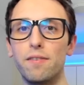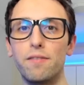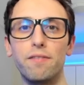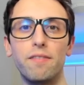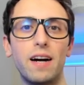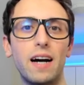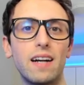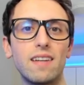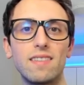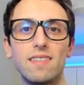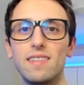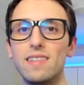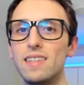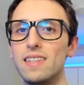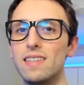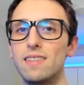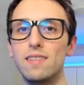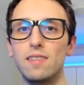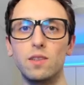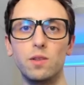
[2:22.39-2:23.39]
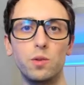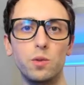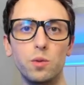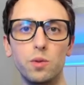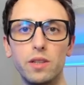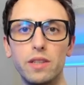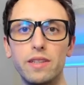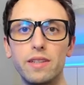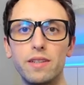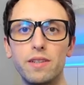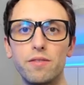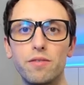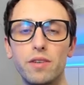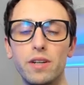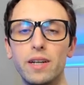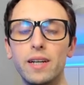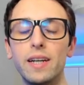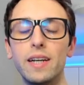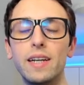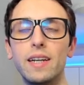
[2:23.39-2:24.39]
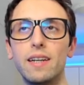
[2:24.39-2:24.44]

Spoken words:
fast, it's intuitive,